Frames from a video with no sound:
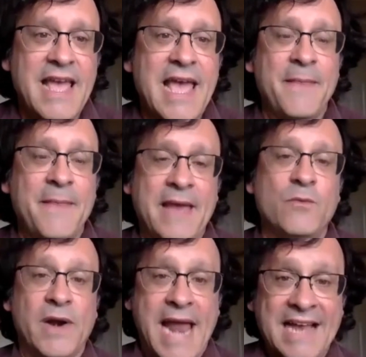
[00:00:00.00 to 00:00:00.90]
And then
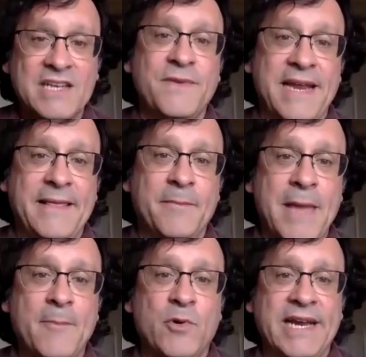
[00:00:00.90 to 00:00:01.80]
we're activating the
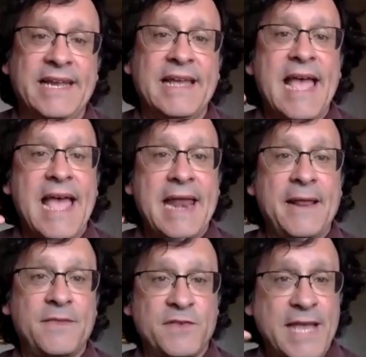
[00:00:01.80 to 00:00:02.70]
memory. And
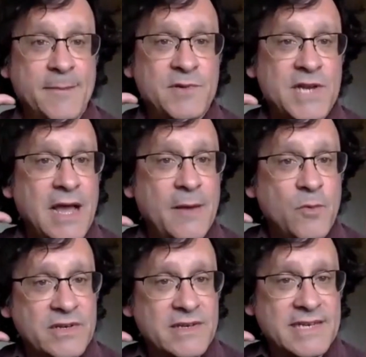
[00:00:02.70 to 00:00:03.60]
at the same time,
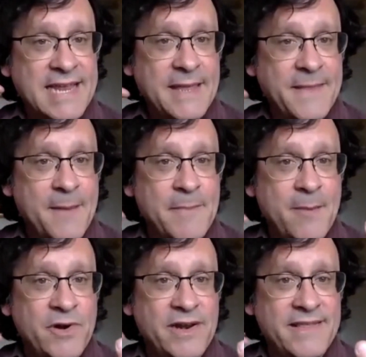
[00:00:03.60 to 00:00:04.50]
we're taking that
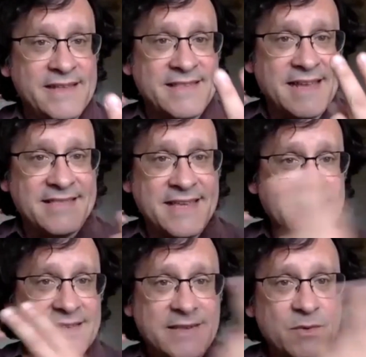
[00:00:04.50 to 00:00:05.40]
memory that's like
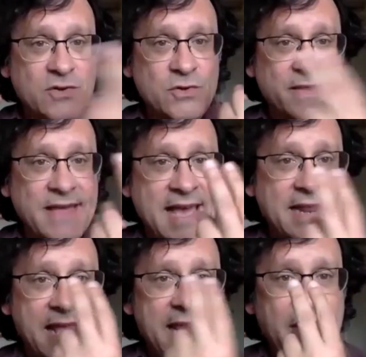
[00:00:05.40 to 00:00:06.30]
this, and we're doing
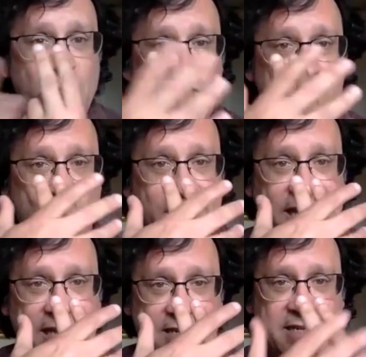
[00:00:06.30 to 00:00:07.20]
that, and we're
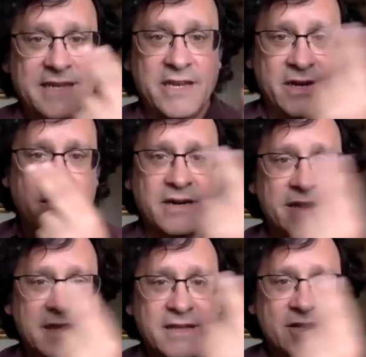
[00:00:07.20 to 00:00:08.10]
joining it to here,
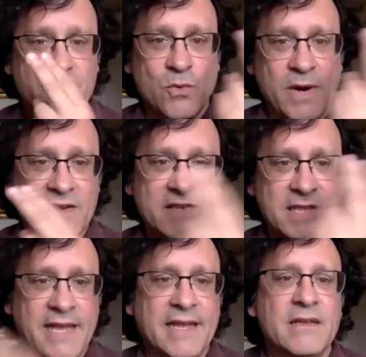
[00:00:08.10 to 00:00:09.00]
to where it's
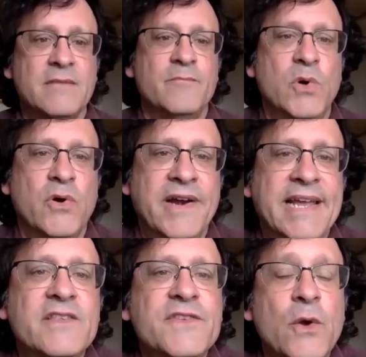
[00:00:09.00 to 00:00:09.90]
like
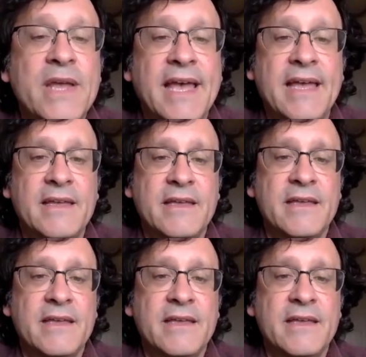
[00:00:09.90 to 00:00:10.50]
boring, it's okay.